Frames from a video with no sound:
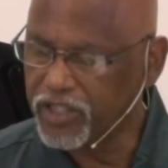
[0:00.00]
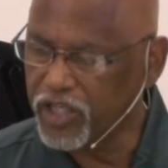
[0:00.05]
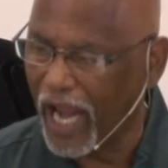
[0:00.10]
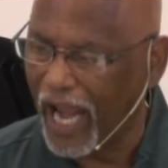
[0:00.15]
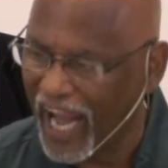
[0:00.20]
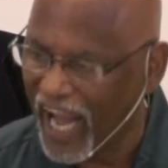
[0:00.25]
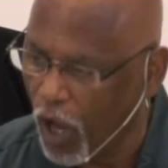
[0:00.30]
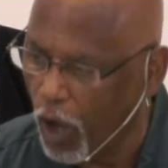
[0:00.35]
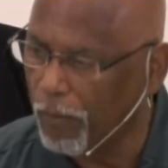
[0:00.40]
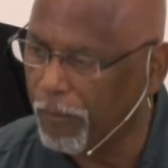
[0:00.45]
to
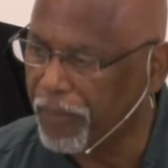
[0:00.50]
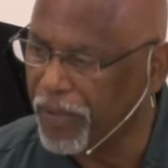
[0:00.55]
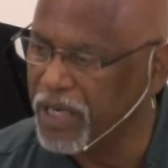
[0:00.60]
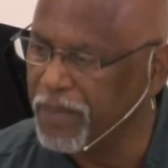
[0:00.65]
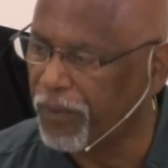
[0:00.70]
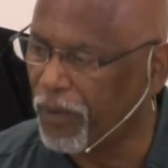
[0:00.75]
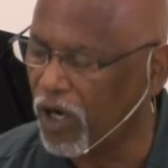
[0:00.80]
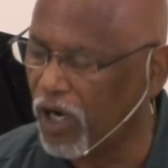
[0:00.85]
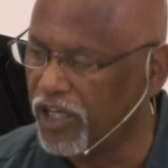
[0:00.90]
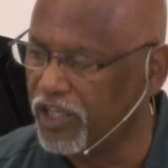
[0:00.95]
help
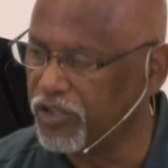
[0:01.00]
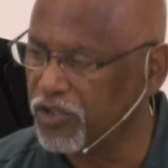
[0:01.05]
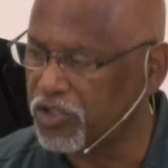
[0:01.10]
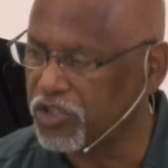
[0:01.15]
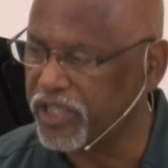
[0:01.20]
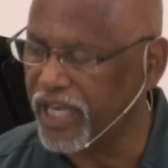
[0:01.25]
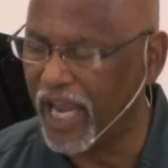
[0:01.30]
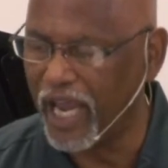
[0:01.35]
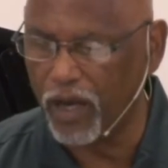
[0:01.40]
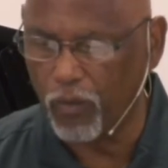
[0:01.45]
people
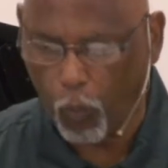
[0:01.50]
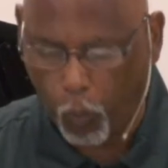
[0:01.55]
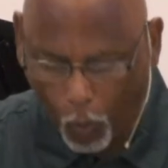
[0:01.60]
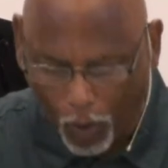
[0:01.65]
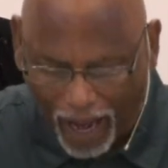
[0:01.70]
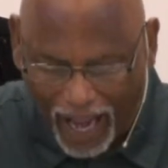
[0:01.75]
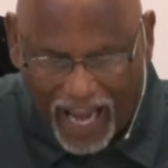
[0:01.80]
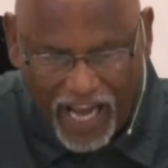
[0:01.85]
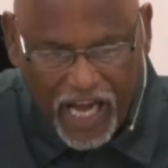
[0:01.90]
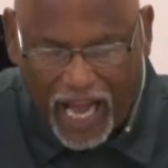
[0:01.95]
understand,
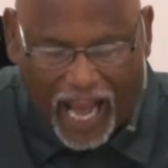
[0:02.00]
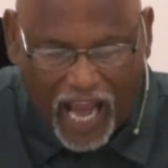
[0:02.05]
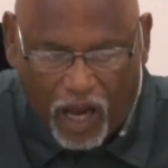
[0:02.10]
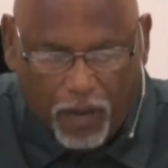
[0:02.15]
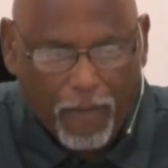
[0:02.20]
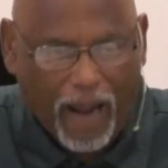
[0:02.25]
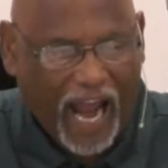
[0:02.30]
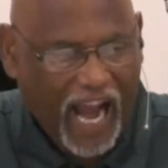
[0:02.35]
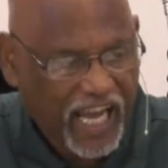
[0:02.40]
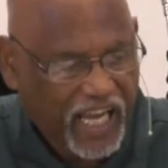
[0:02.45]
why
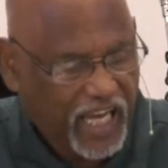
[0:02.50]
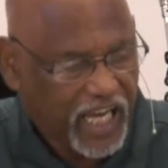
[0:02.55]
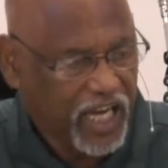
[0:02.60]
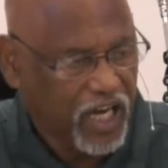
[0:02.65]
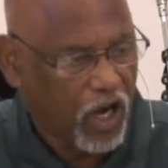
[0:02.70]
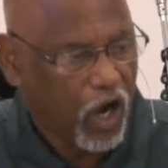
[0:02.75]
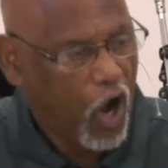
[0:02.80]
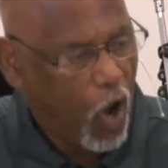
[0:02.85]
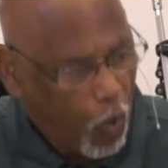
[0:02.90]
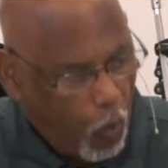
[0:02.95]
am I
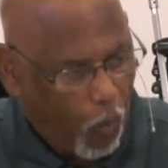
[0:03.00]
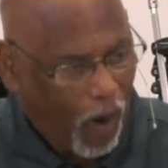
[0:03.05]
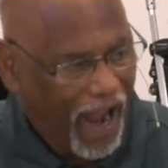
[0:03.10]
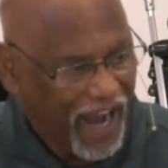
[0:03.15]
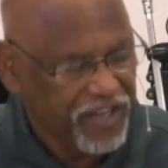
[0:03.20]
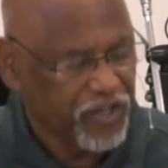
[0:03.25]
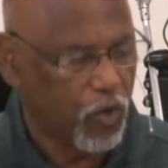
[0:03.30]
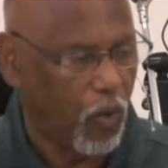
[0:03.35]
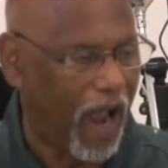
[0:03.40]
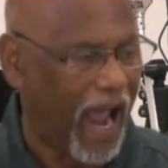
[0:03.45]
here?
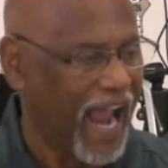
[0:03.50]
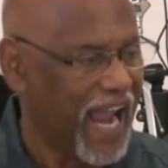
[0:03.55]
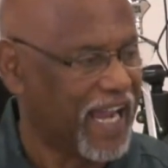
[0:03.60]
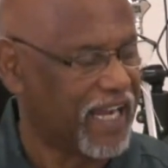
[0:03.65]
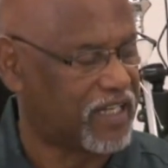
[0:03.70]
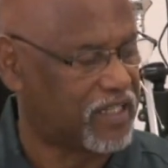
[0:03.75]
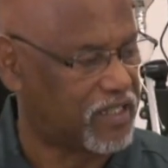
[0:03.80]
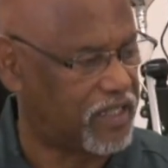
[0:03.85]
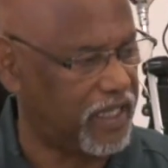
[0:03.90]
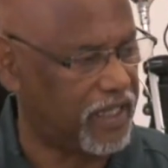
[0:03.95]
Why do I
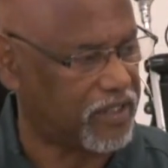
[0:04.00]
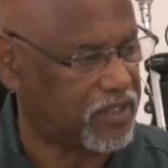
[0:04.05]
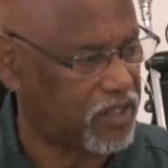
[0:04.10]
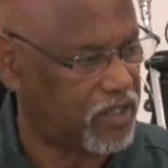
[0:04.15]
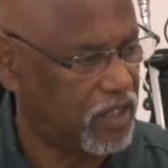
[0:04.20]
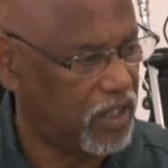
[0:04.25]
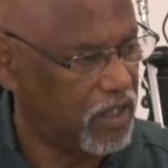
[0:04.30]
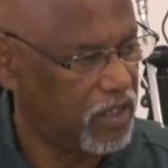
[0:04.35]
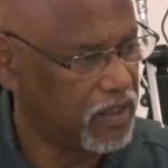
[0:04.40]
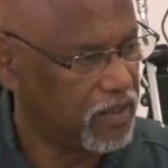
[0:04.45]

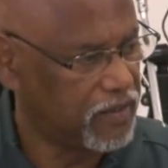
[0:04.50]
exist?